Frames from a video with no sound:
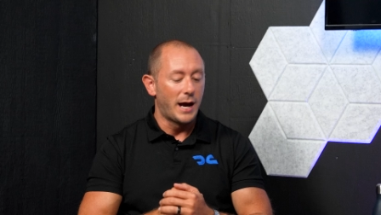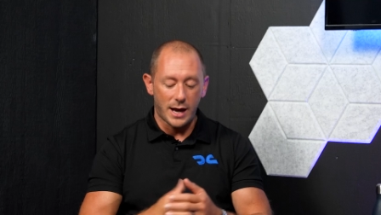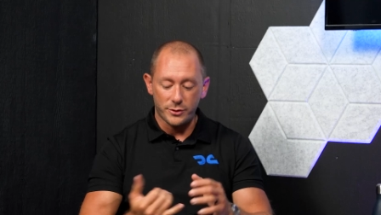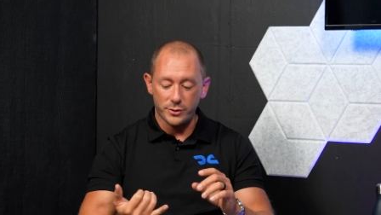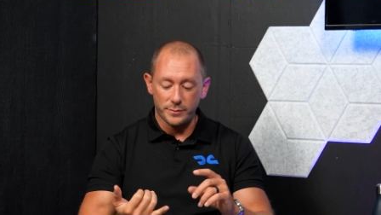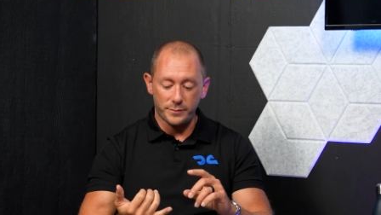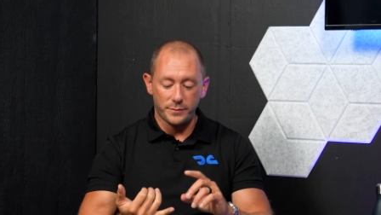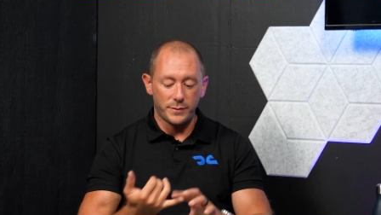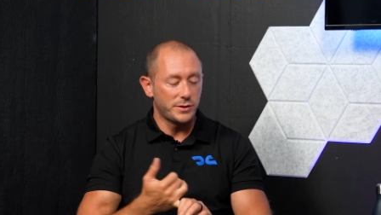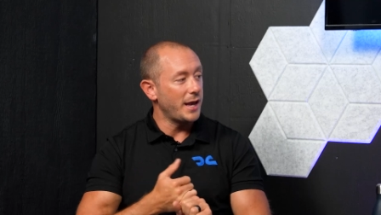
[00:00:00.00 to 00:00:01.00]
either
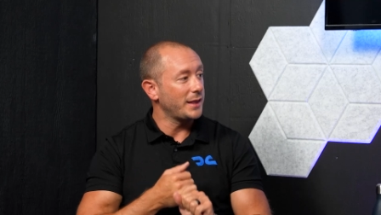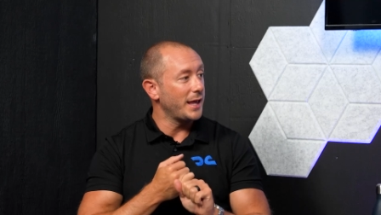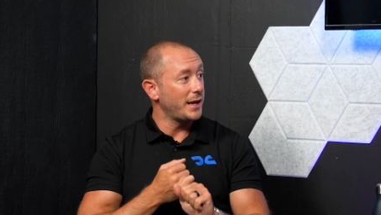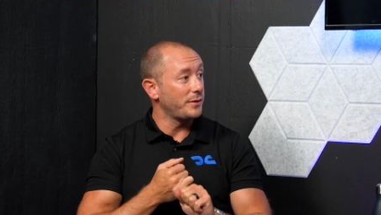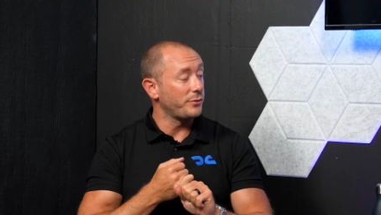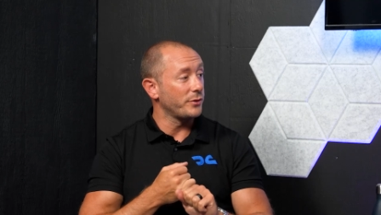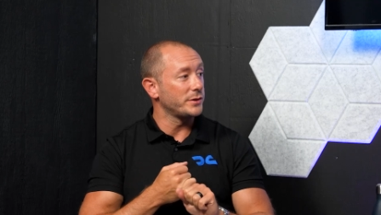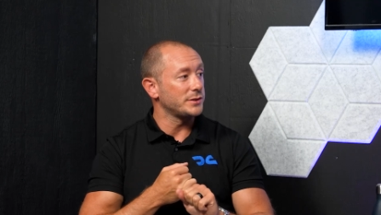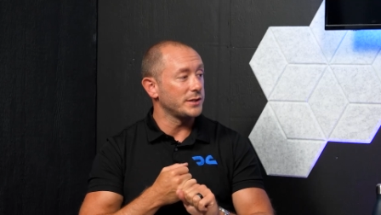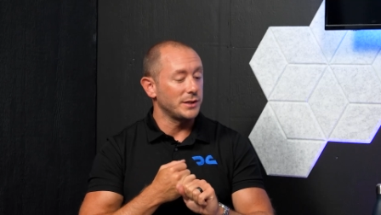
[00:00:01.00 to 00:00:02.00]
take that in for
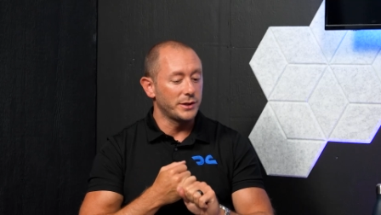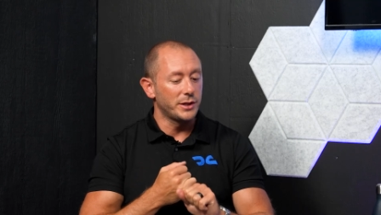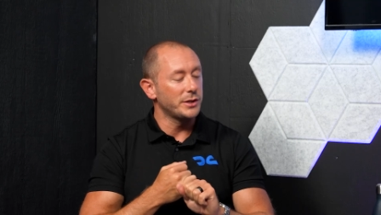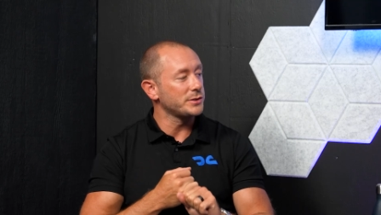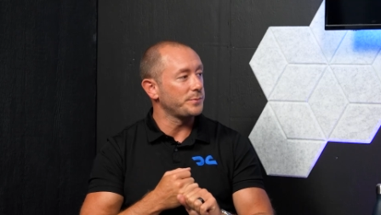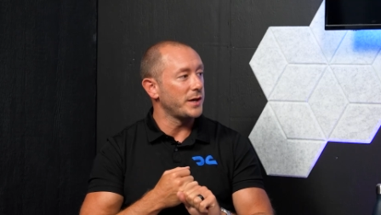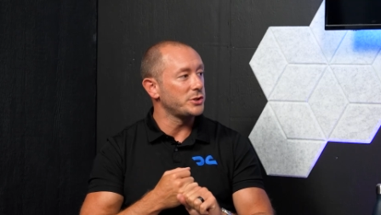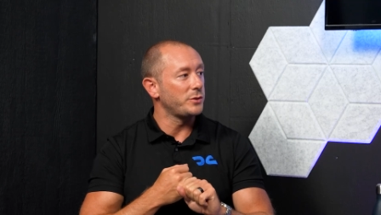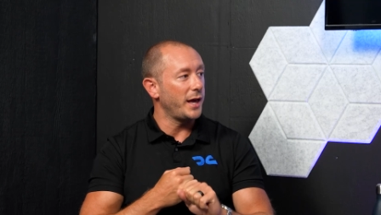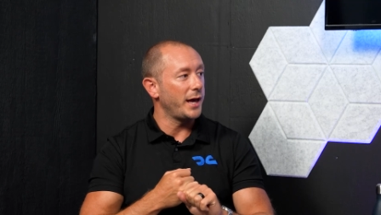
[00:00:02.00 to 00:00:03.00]
as little as
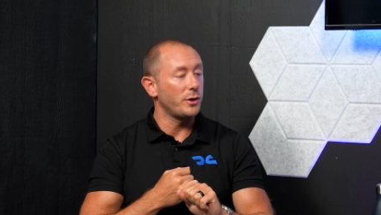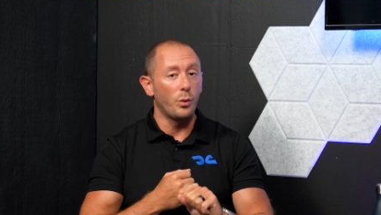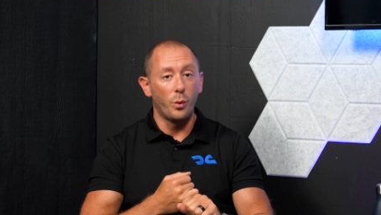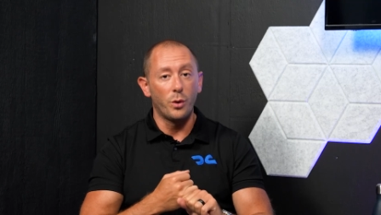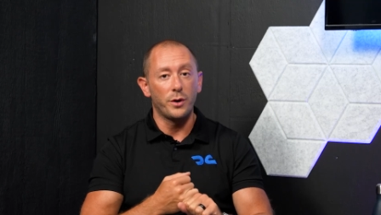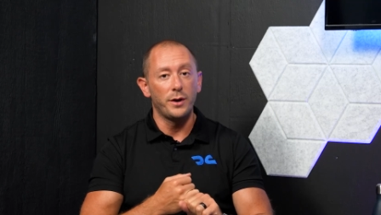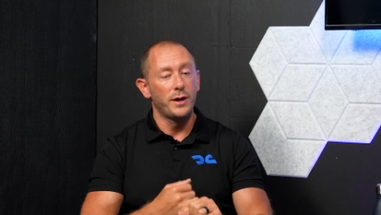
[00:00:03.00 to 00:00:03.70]
you can or